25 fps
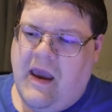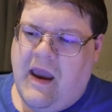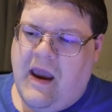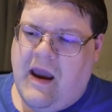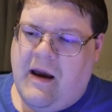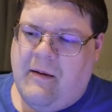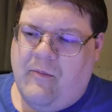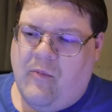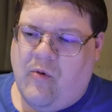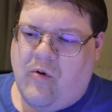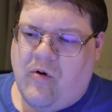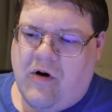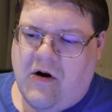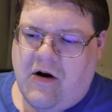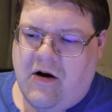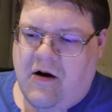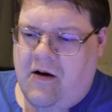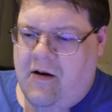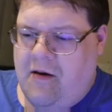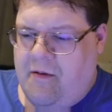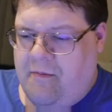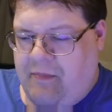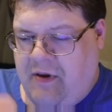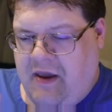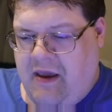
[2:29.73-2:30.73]
and more
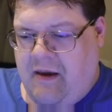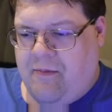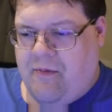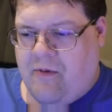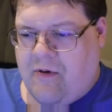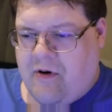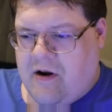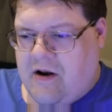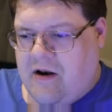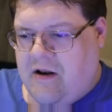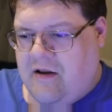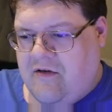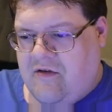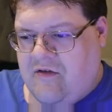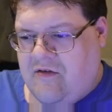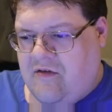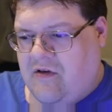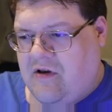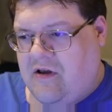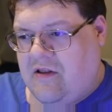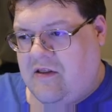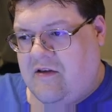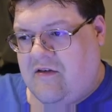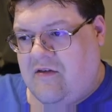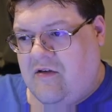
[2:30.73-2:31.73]
people are going to just
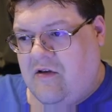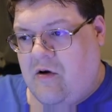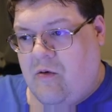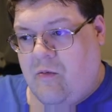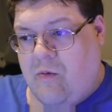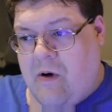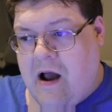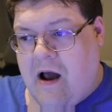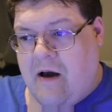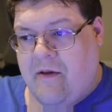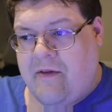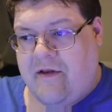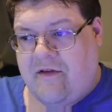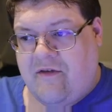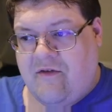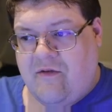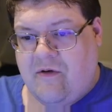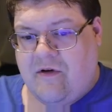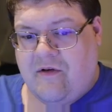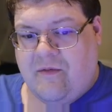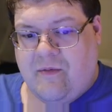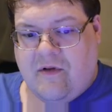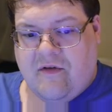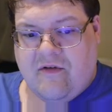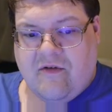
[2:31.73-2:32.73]
look at this and go, wow, that's
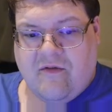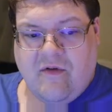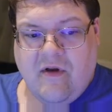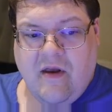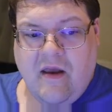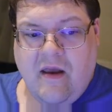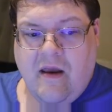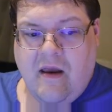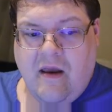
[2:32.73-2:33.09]
so expensive.